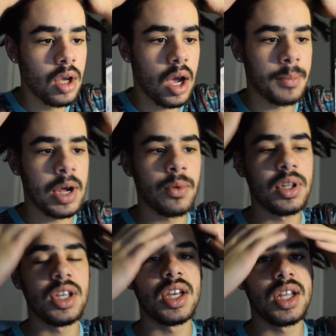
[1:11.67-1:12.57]
I'm not
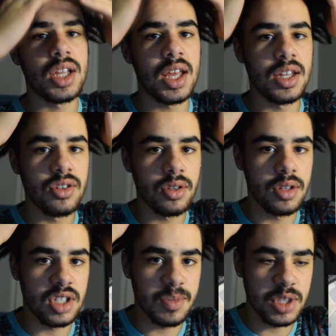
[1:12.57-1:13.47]
really getting into
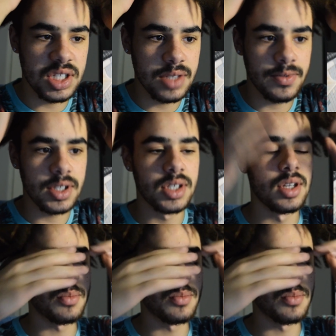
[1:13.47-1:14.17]
the specifics.